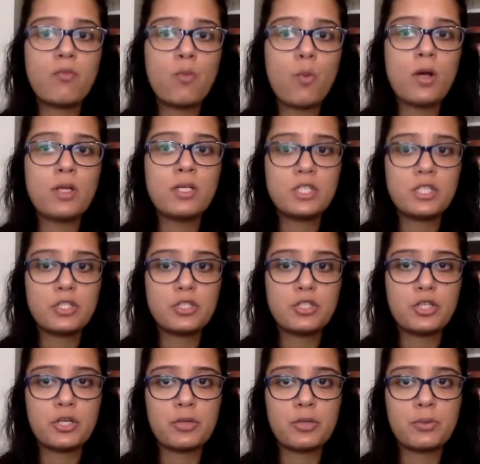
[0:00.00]
1 to
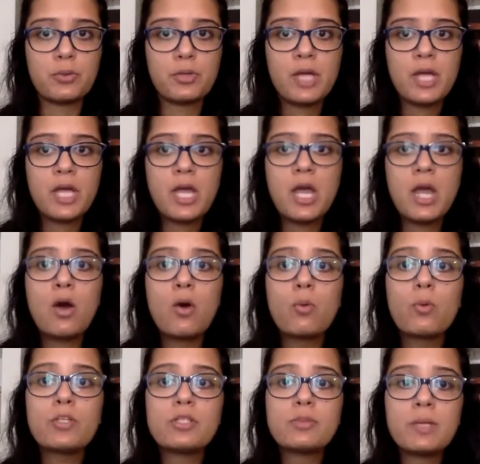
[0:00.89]
2,
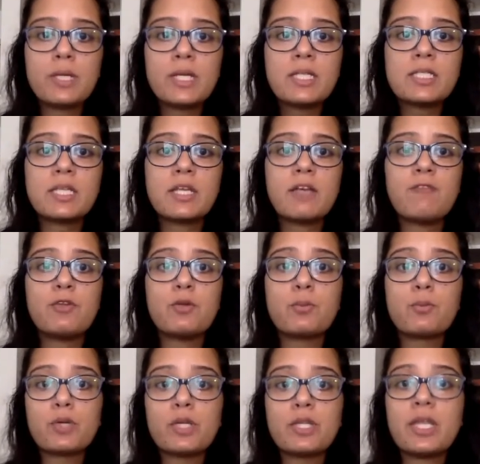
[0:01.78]
which means if you
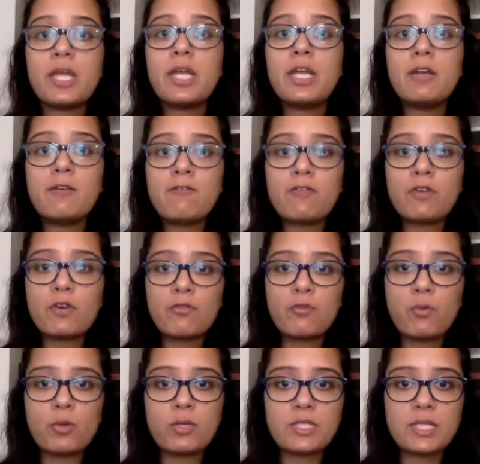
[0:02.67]
breathe in for
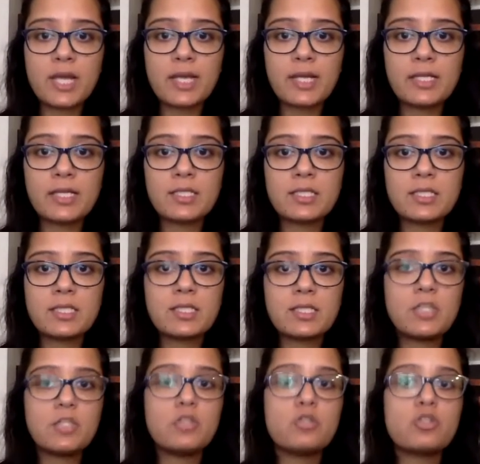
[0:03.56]
4 seconds,
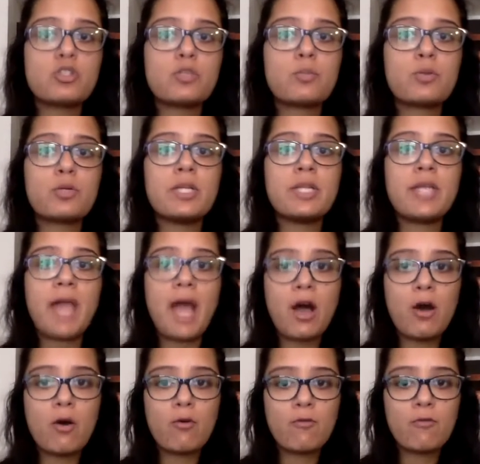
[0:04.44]
then you should breathe
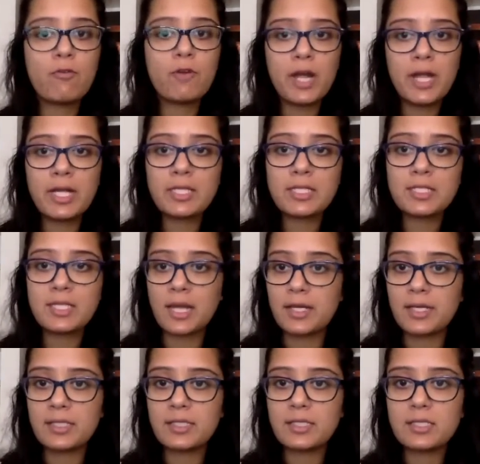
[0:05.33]
out for 8
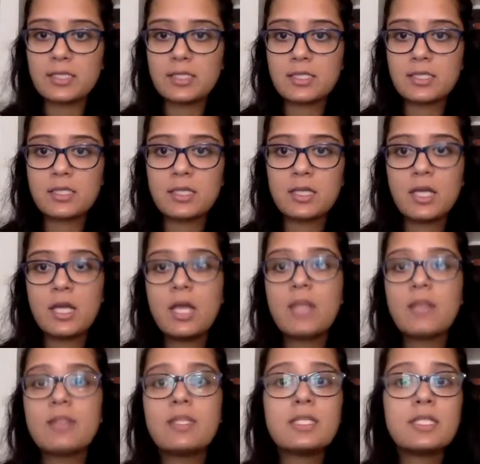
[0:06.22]
seconds.
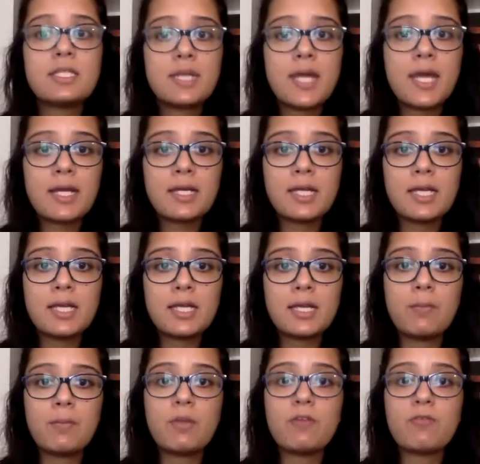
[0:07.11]
This technique
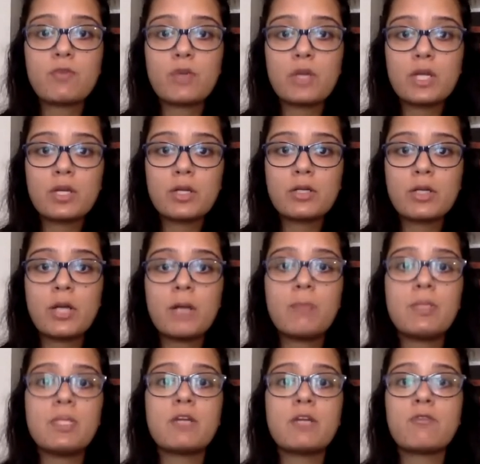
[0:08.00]
can
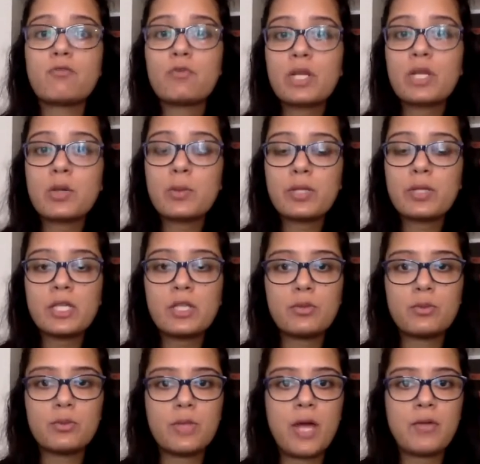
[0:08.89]
be done frequently
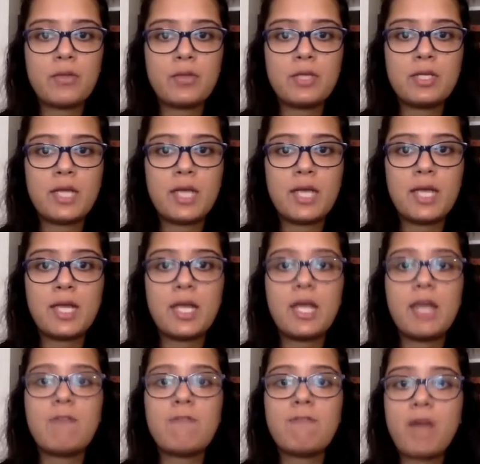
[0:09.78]
throughout the day
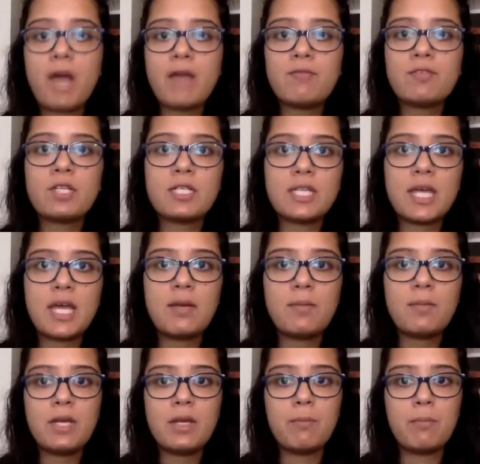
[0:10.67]
in 5 to 10
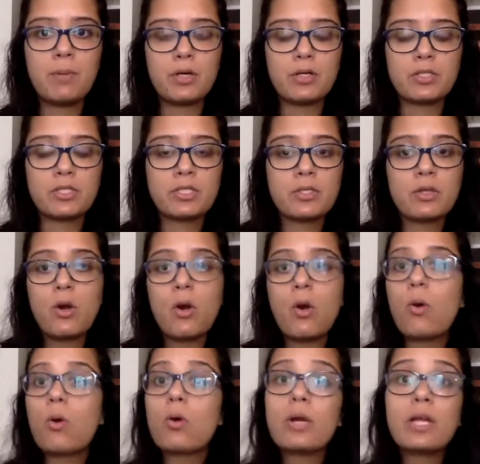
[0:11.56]
minute bursts,
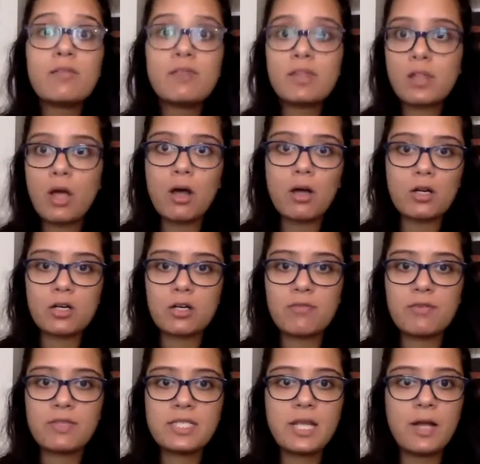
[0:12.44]
or even longer
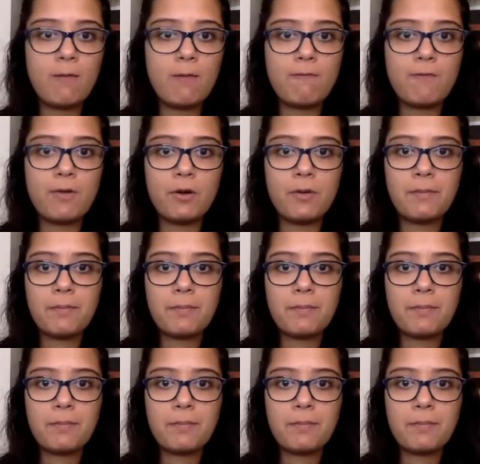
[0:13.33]
if it's helpful.